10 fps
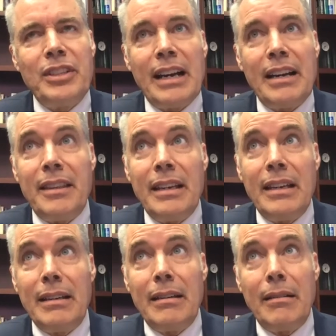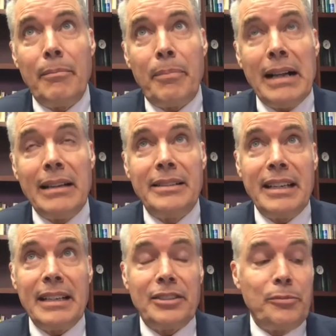I think
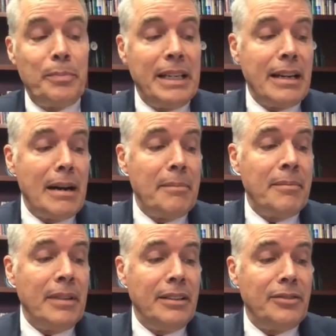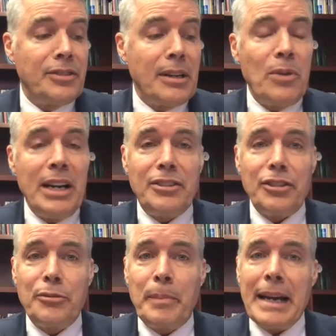politics has become, in some ways, a
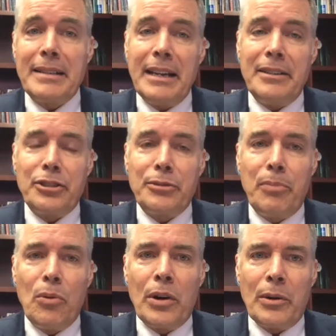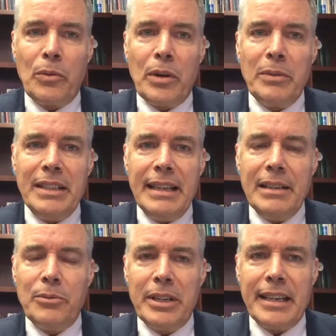spectator sport when we deal
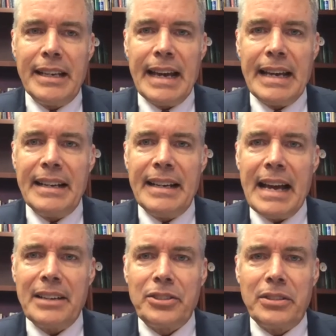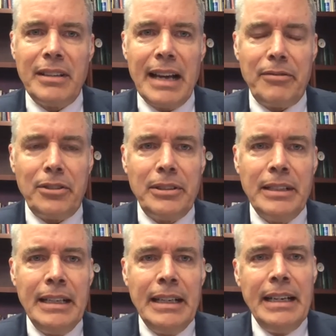with it at a national level,
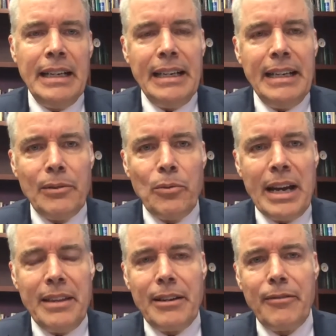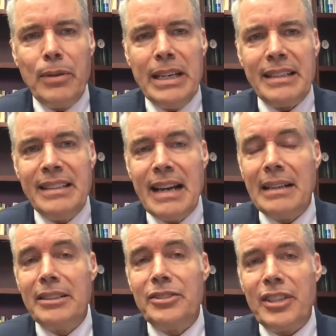in a way that if we
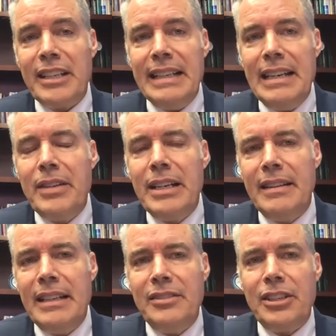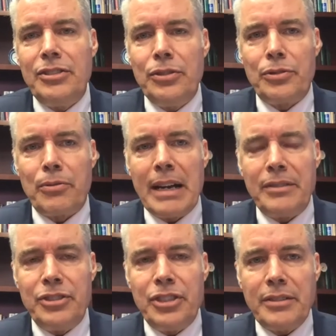acknowledge that even in these issues
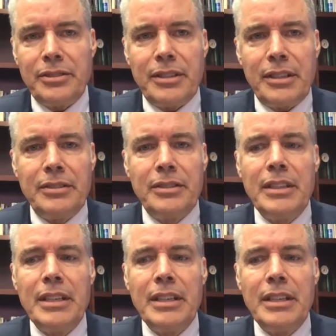around justice,